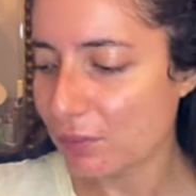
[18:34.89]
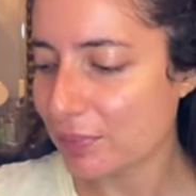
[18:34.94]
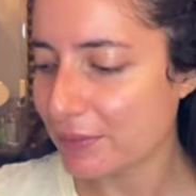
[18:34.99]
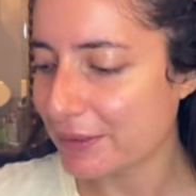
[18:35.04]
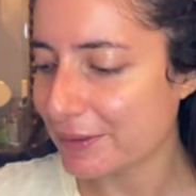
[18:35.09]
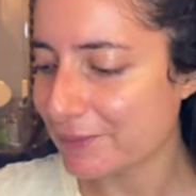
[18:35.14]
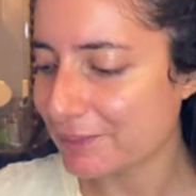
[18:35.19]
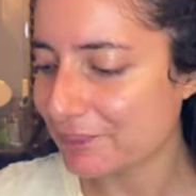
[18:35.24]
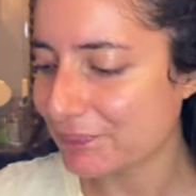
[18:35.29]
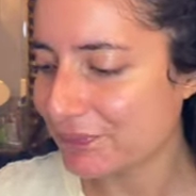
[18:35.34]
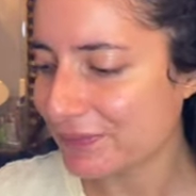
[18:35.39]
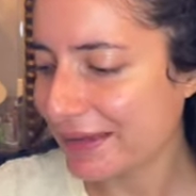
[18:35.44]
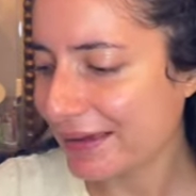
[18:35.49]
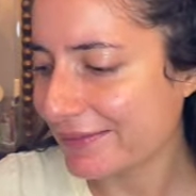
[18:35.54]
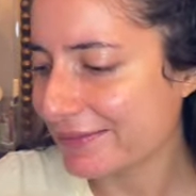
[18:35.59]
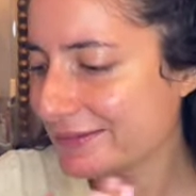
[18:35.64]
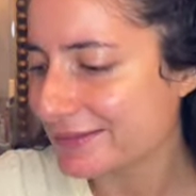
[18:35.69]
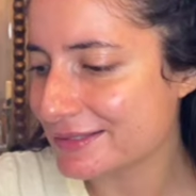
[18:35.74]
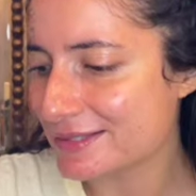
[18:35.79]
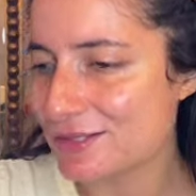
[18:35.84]
but yeah,
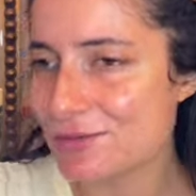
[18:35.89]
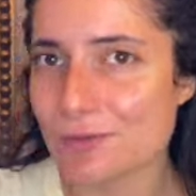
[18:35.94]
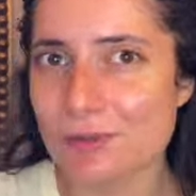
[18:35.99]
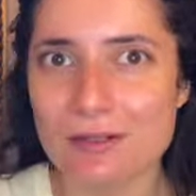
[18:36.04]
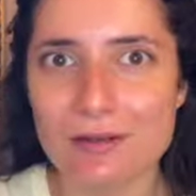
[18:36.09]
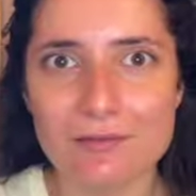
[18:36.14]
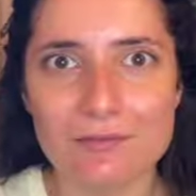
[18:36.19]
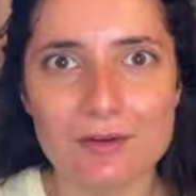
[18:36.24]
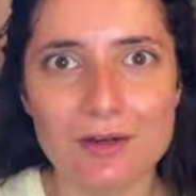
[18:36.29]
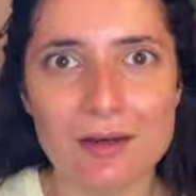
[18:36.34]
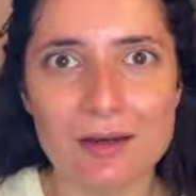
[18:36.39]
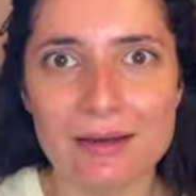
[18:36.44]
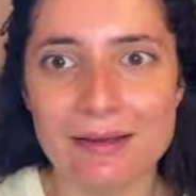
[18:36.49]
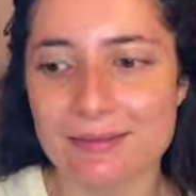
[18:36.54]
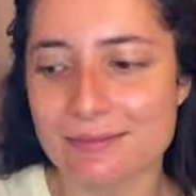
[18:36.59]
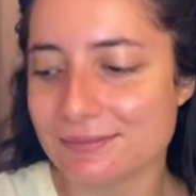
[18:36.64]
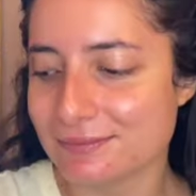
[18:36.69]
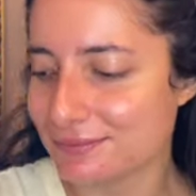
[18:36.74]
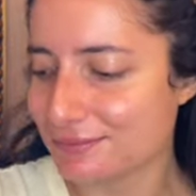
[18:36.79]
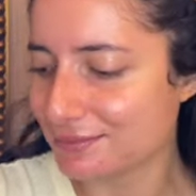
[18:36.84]
this is what I've got
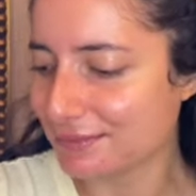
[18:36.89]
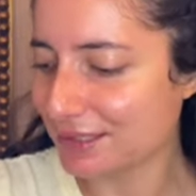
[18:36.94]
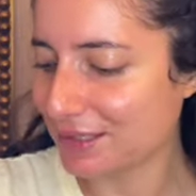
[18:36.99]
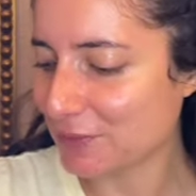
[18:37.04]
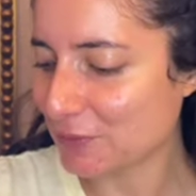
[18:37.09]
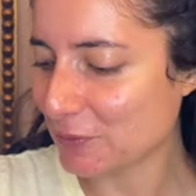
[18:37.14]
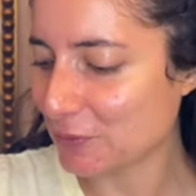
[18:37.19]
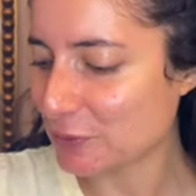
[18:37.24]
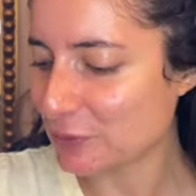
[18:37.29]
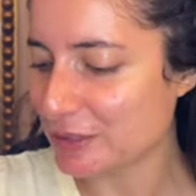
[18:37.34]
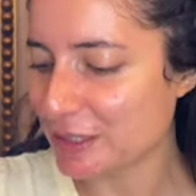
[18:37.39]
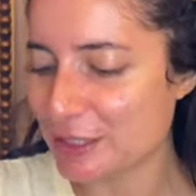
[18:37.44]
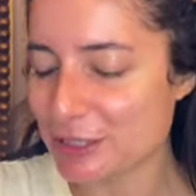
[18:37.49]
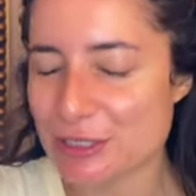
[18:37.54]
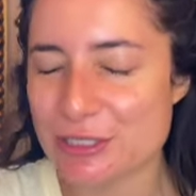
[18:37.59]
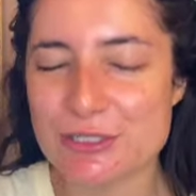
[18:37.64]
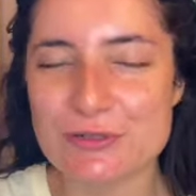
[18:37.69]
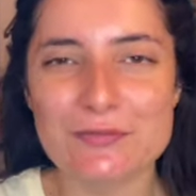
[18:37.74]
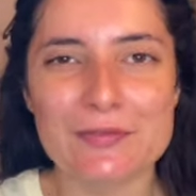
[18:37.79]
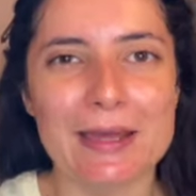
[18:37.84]
in
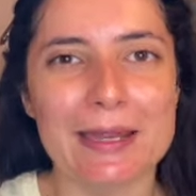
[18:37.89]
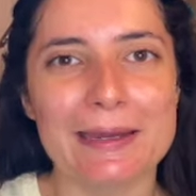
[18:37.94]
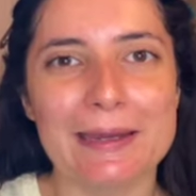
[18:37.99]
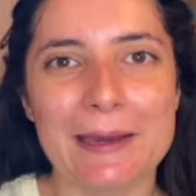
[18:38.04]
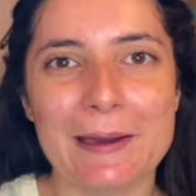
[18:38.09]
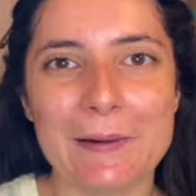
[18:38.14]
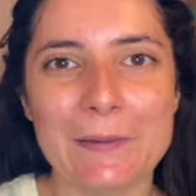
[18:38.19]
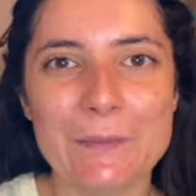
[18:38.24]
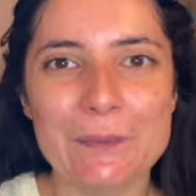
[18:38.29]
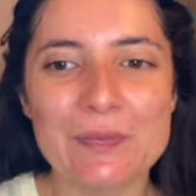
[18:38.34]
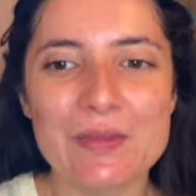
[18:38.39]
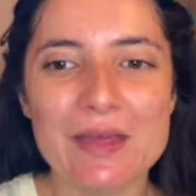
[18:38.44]
rotation right now.